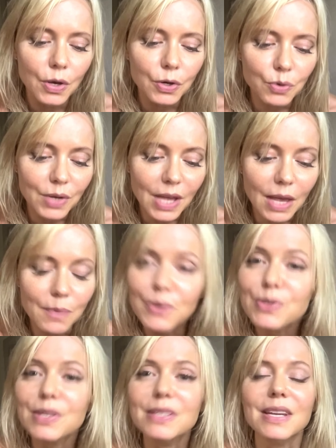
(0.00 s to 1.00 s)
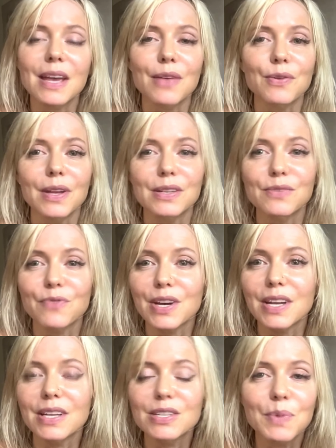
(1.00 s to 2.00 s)
create music together, that is a
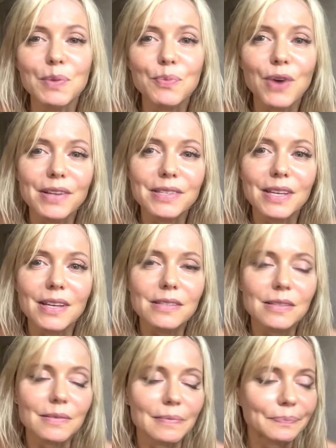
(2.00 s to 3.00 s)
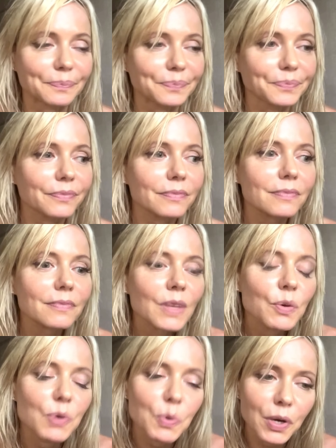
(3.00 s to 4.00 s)
very intimate process.
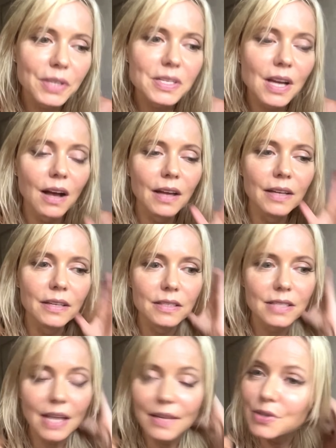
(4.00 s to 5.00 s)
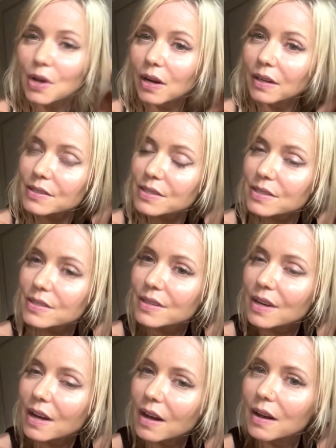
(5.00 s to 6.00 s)
We worked on 10 songs,
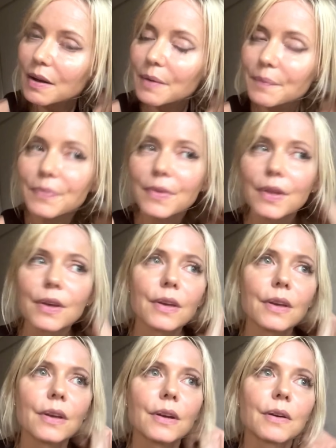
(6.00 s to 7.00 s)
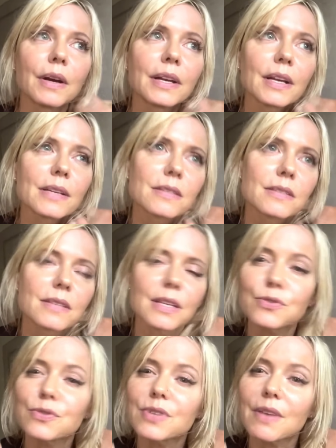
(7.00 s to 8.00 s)
or I guess
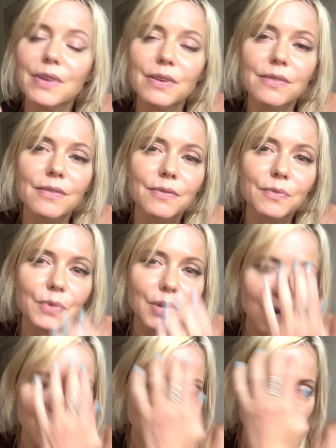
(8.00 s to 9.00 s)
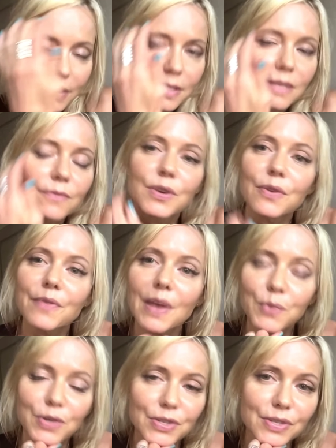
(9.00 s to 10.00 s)
6 or 7 were co-writes. A few of
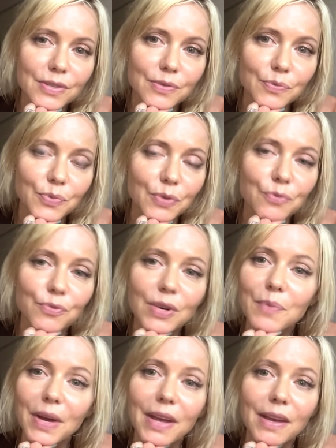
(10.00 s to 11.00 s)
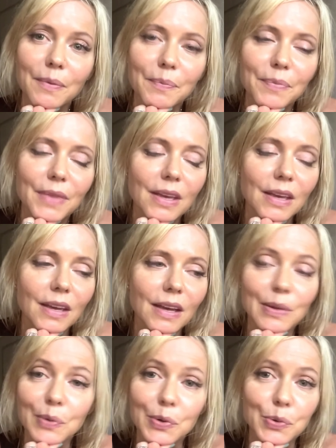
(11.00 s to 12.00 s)
them were written by him,
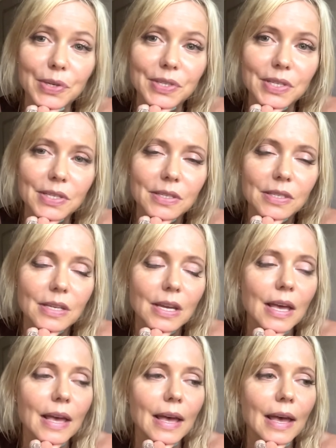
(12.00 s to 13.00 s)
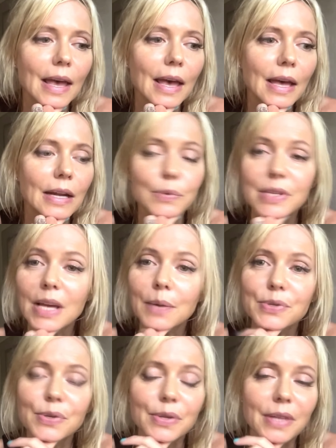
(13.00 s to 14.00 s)
and they were gorgeous. And I was
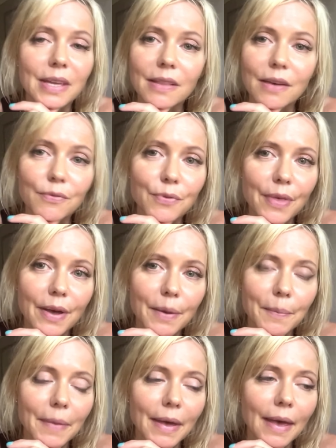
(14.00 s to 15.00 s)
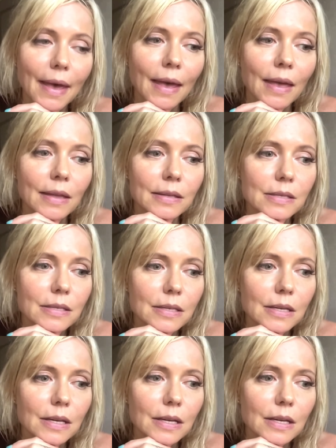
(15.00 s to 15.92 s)
absolutely in love with them. And